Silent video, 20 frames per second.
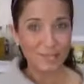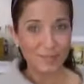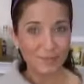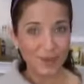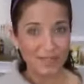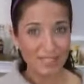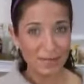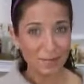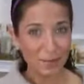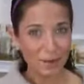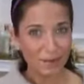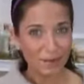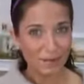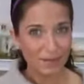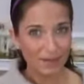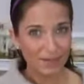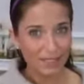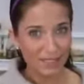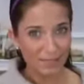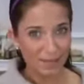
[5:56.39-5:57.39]
this recipe and other
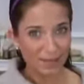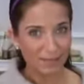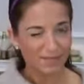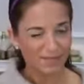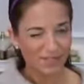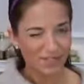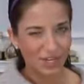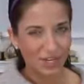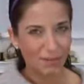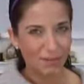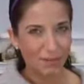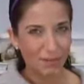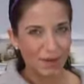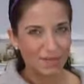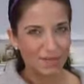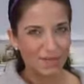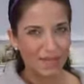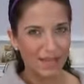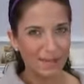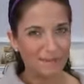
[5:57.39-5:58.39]
recipe, check out my
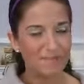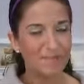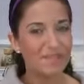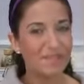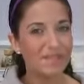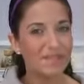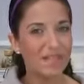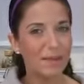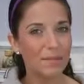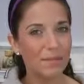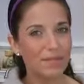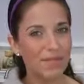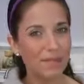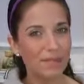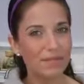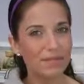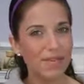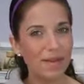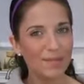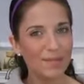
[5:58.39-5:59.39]
website,
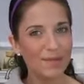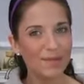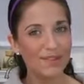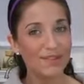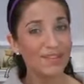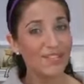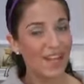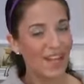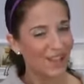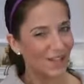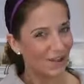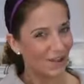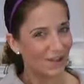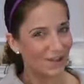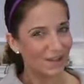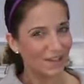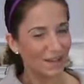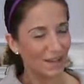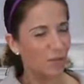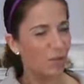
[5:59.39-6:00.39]

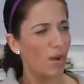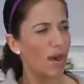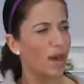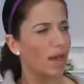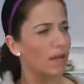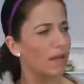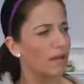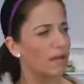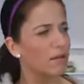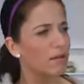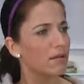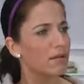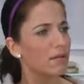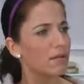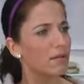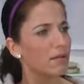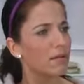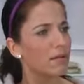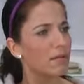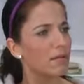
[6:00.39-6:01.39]
www.lauren... Wait,
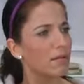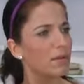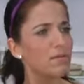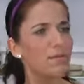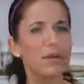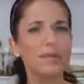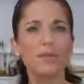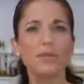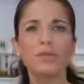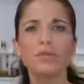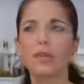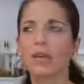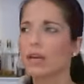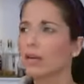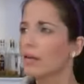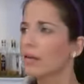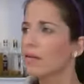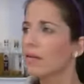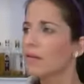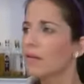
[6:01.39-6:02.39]
where's my
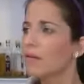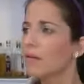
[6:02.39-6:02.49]
music?